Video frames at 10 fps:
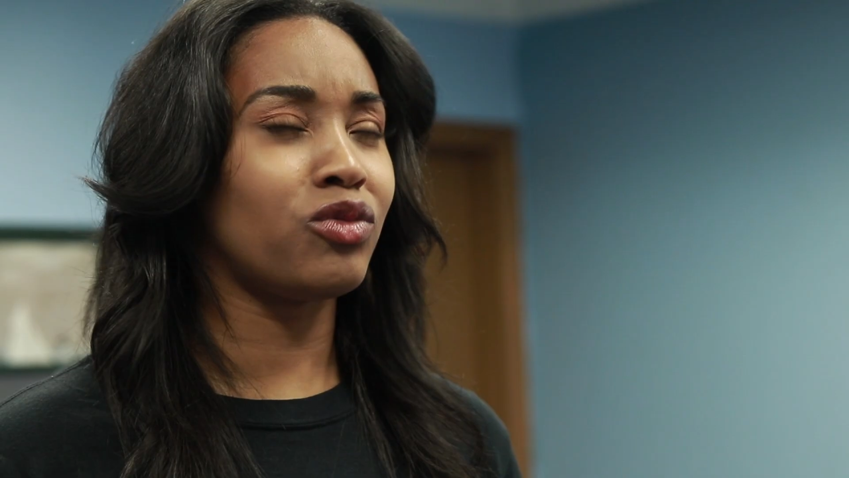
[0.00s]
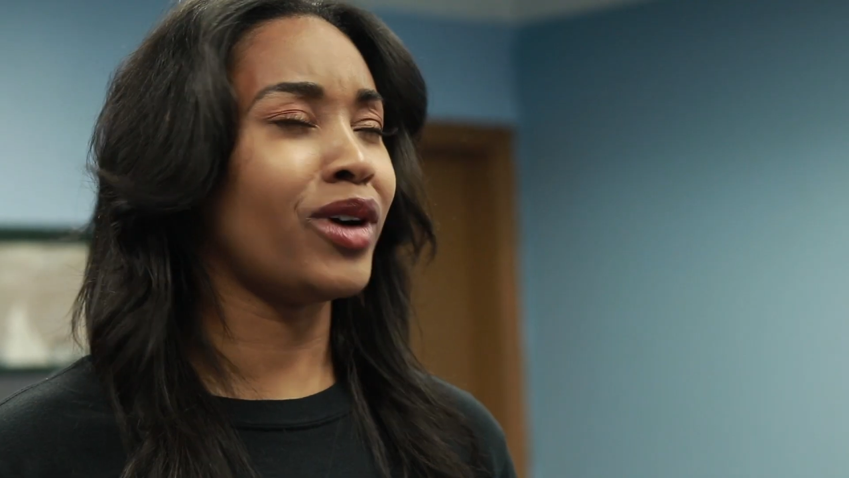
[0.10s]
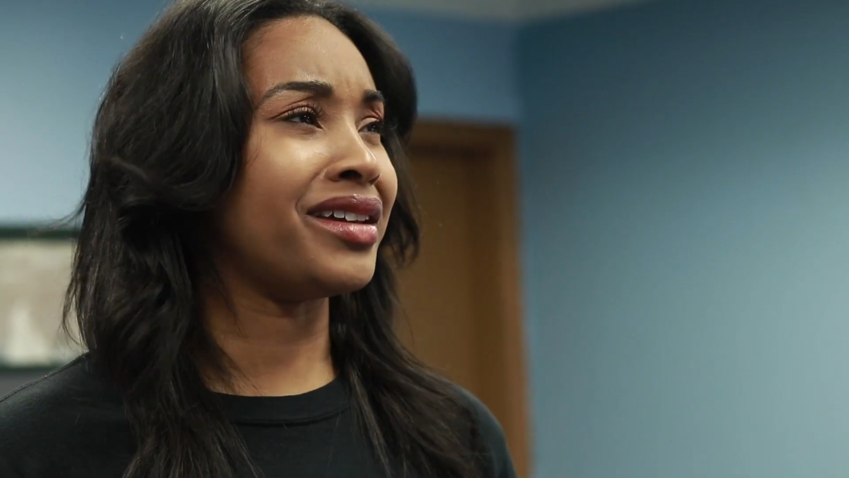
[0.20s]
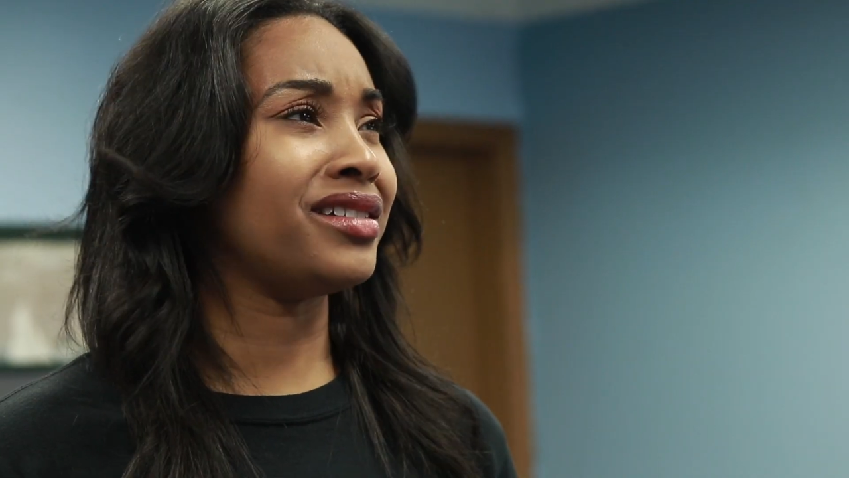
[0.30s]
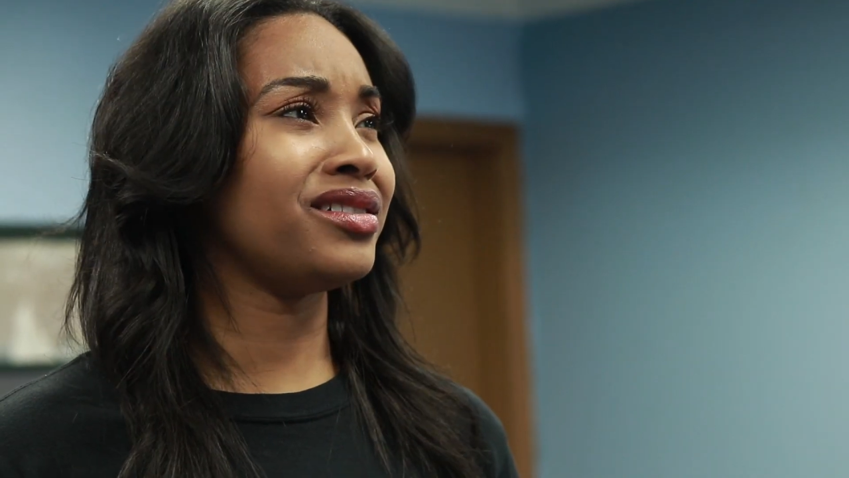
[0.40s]

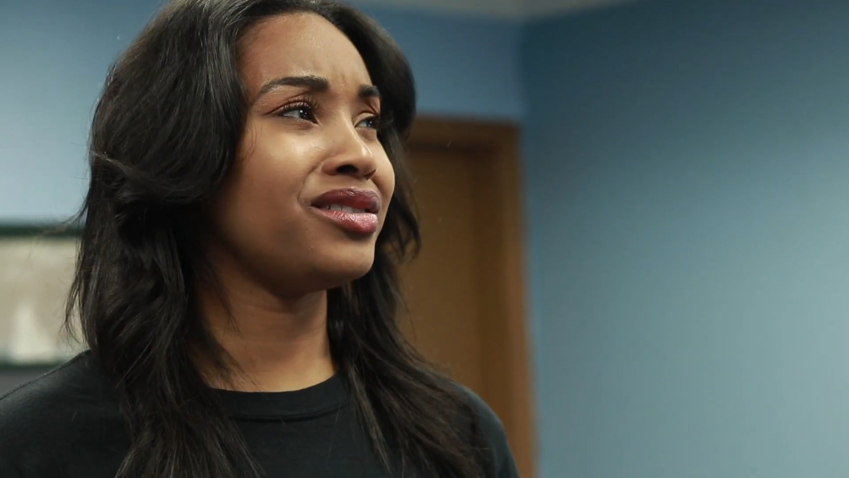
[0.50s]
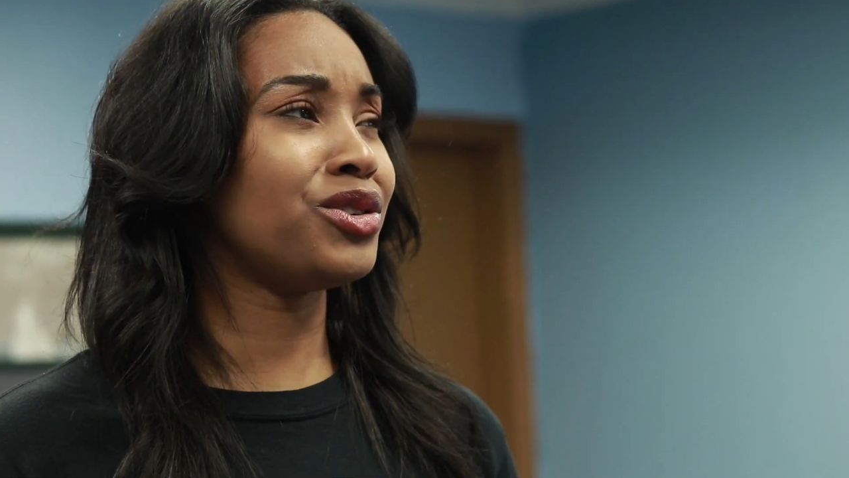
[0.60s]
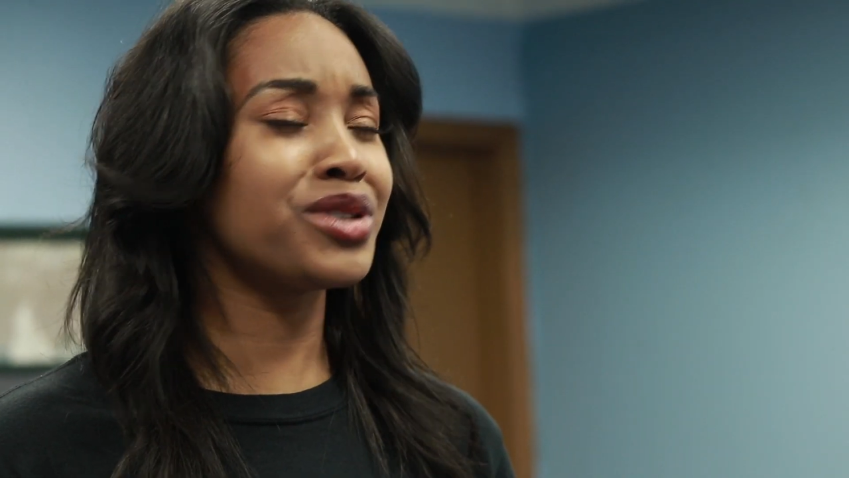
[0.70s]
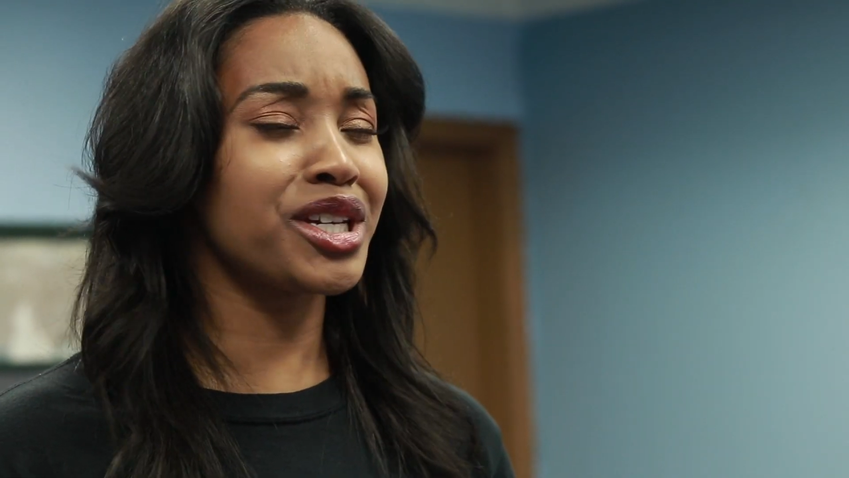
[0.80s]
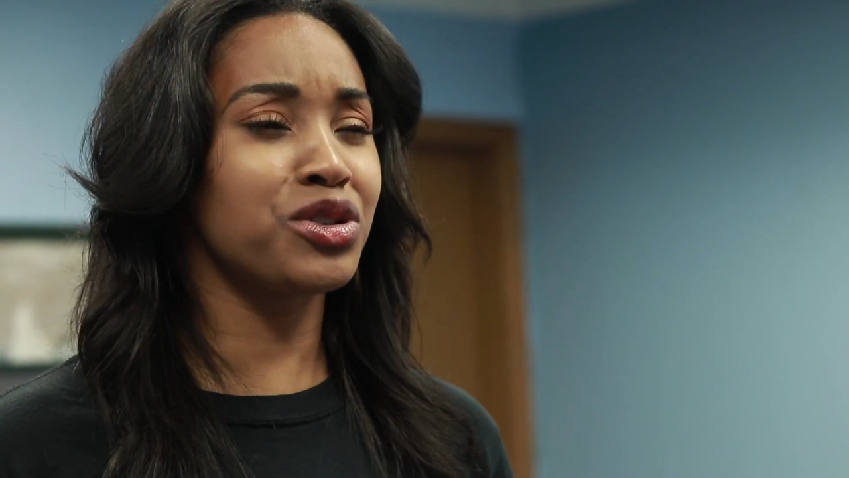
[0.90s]
Wait,
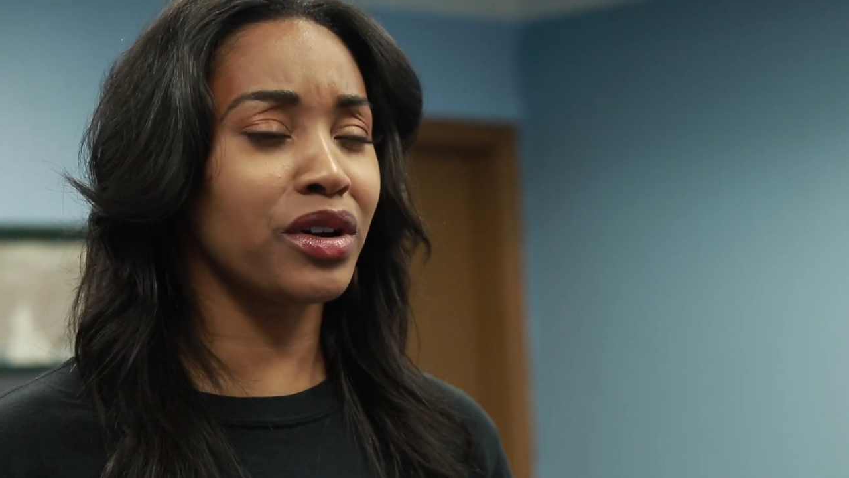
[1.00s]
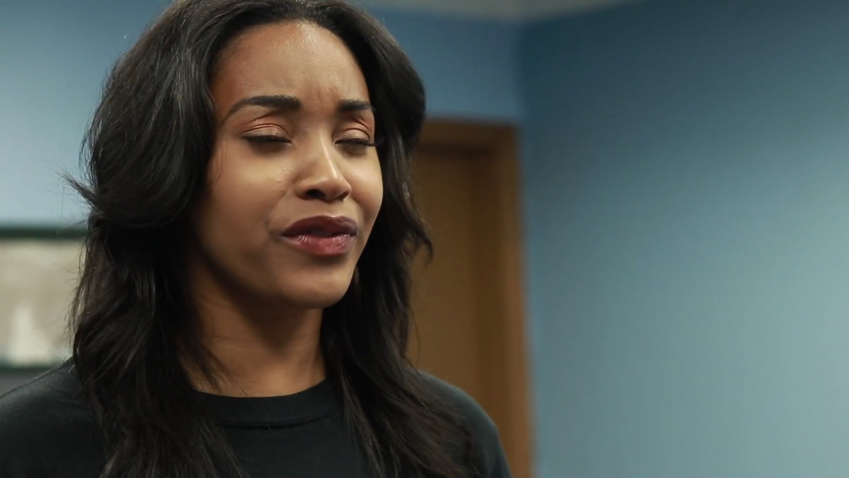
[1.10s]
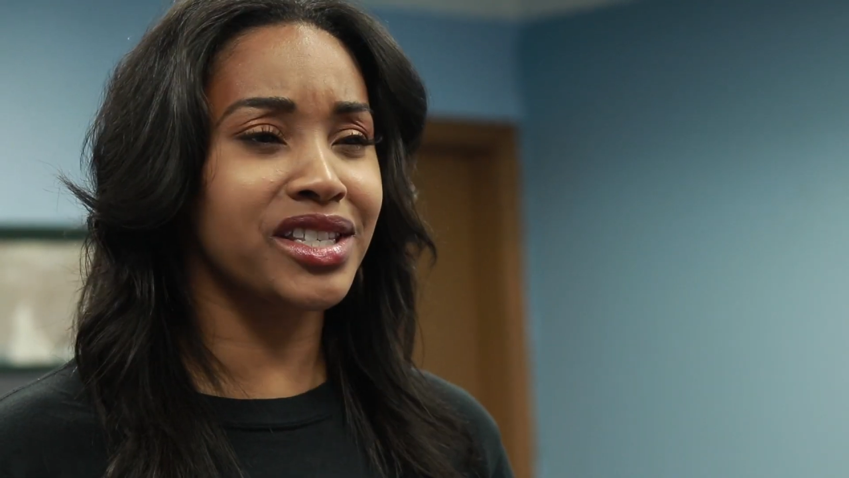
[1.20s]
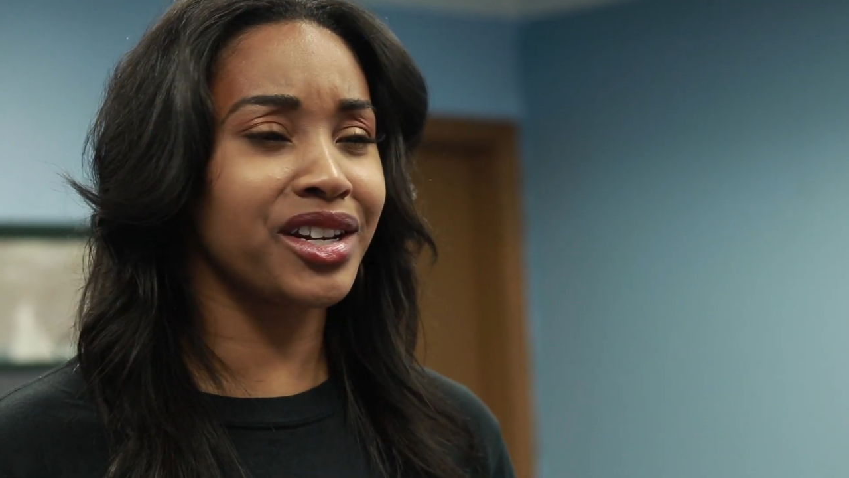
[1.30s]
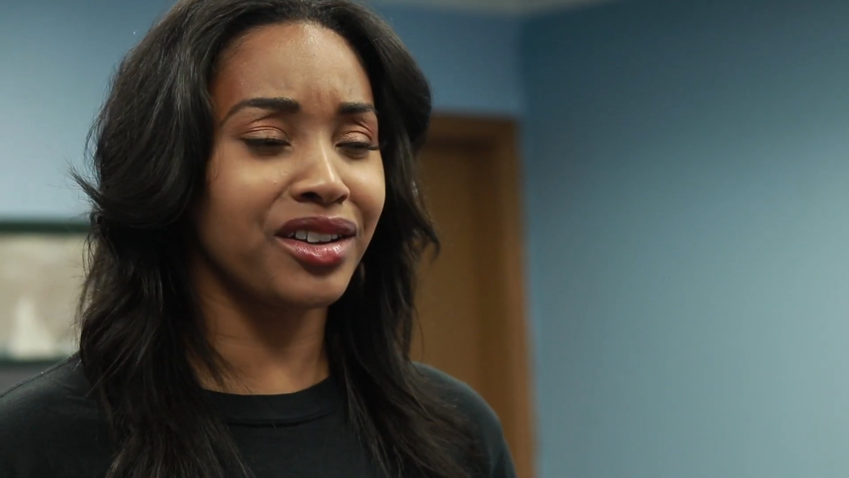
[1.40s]
you said you were
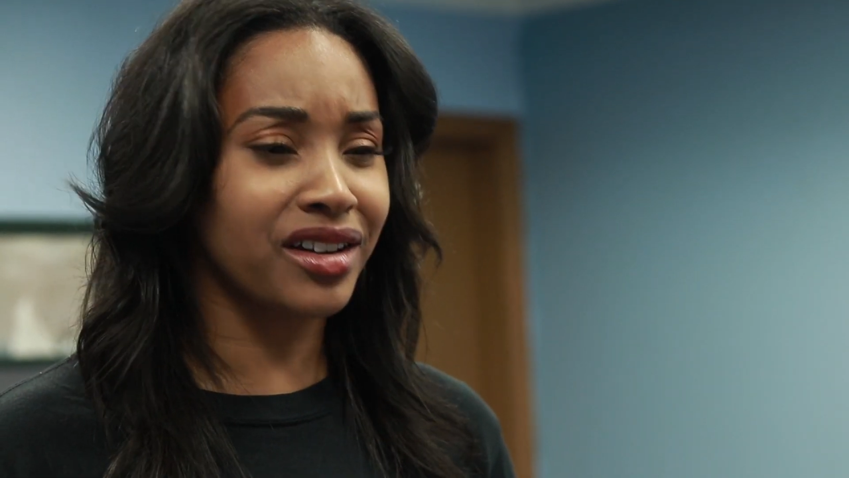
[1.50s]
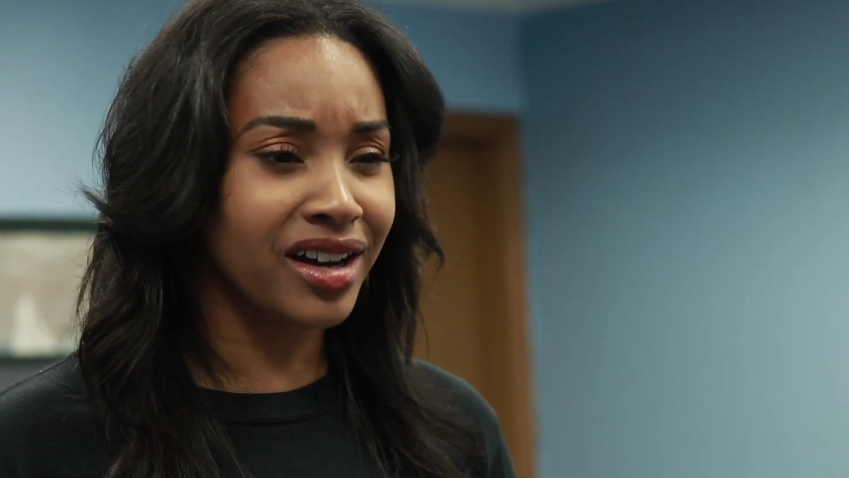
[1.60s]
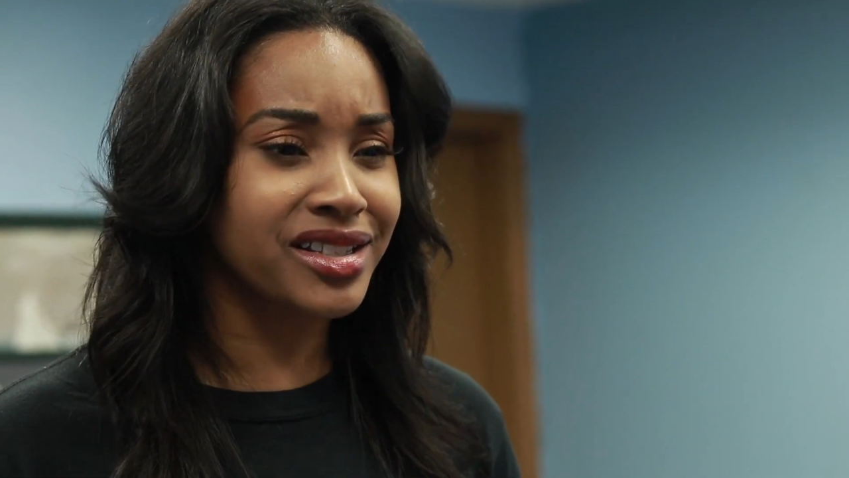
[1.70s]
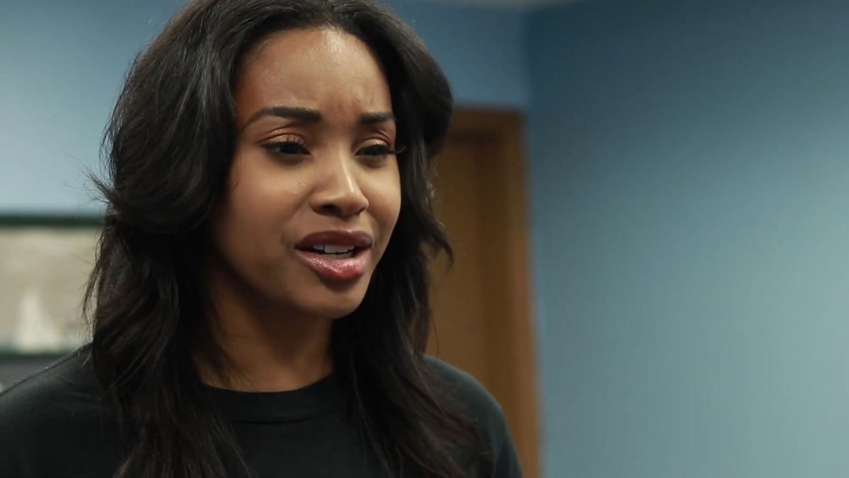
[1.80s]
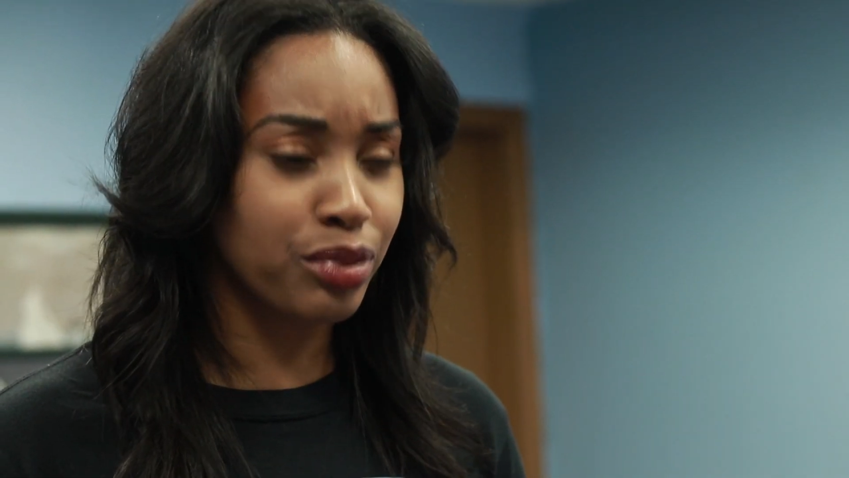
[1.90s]
visiting your
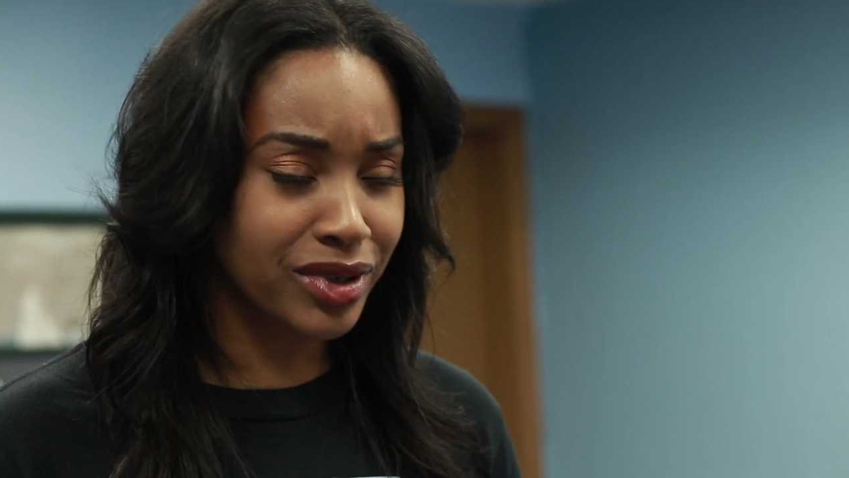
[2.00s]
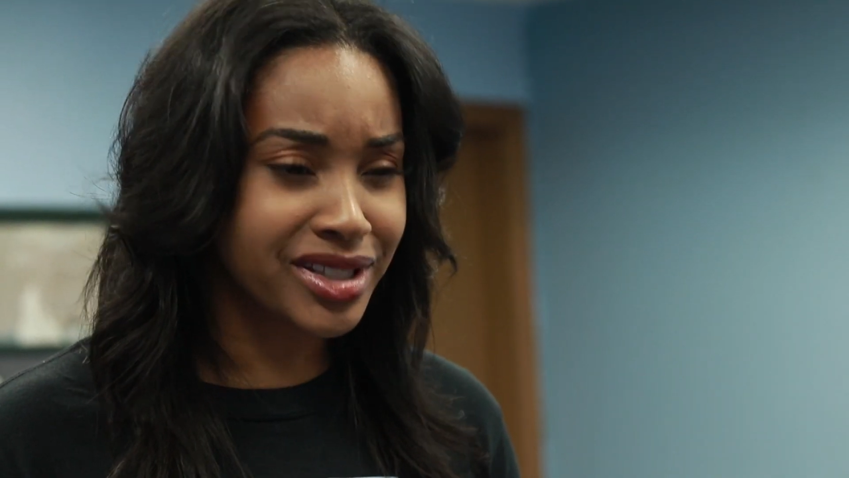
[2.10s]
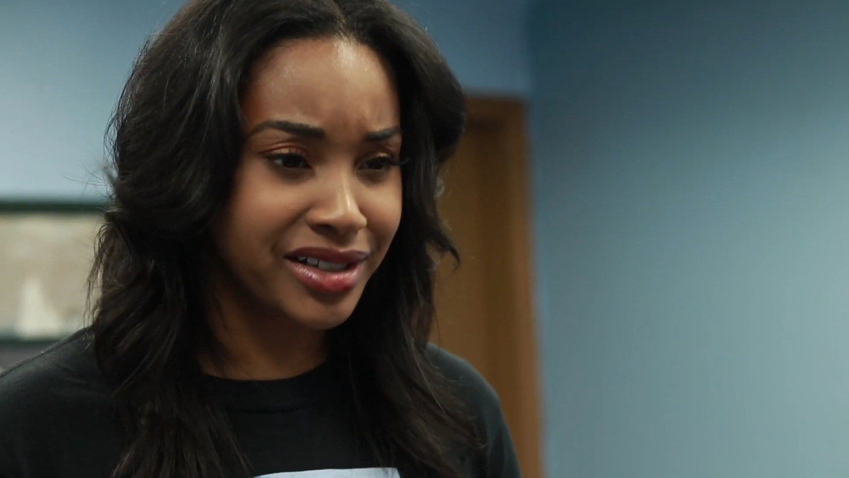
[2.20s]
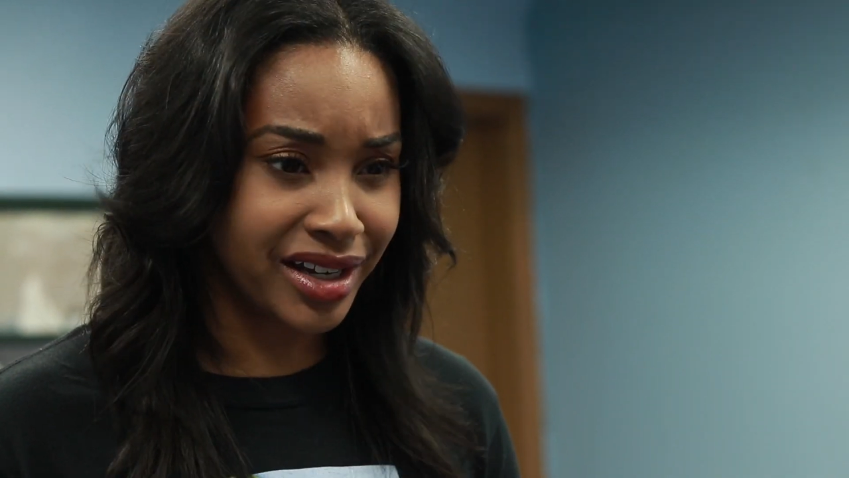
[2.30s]
cousin in prison